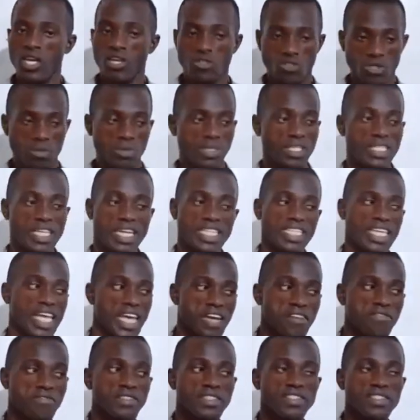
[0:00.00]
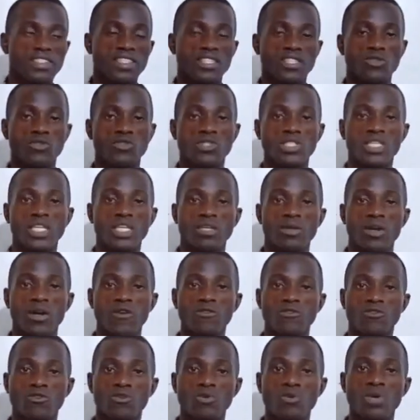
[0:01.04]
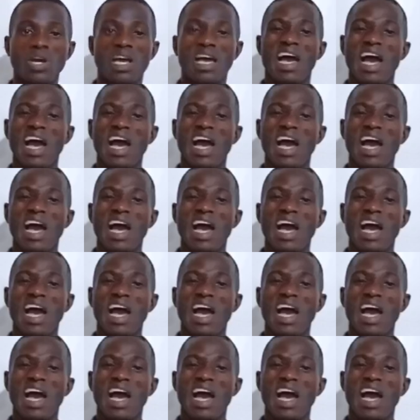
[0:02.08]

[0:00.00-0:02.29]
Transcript: So it means that everything you see around you